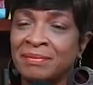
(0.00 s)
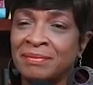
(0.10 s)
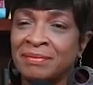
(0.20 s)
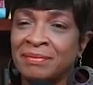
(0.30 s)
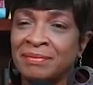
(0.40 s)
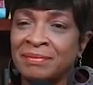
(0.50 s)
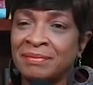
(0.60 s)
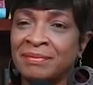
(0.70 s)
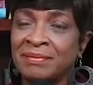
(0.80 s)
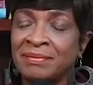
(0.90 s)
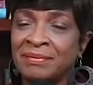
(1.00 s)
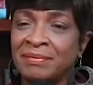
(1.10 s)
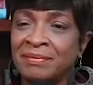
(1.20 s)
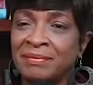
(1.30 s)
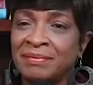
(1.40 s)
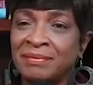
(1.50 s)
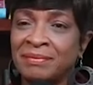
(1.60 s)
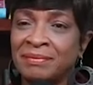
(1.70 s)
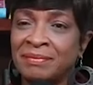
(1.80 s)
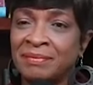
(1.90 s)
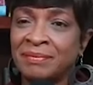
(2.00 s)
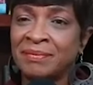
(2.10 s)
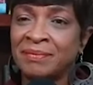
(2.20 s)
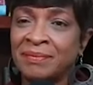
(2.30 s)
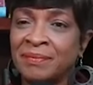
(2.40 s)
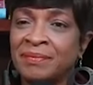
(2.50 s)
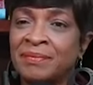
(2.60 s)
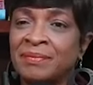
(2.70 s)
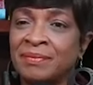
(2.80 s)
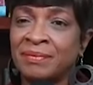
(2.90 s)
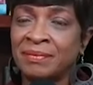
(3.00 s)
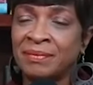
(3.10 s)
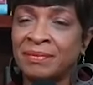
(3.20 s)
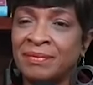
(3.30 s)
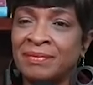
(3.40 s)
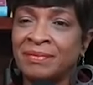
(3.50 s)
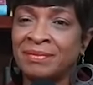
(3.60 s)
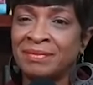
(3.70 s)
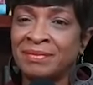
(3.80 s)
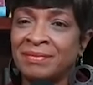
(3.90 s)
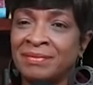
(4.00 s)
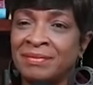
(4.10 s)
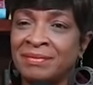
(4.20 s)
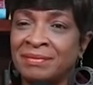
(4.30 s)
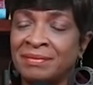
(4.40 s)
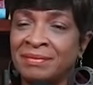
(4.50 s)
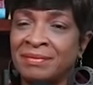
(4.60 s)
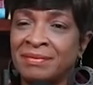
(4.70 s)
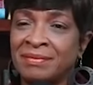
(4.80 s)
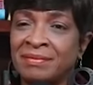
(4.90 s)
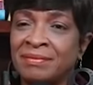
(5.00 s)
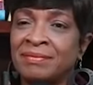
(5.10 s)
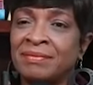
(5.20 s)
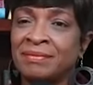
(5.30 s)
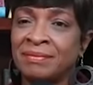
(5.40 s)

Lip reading: No words are spoken by the person on screen.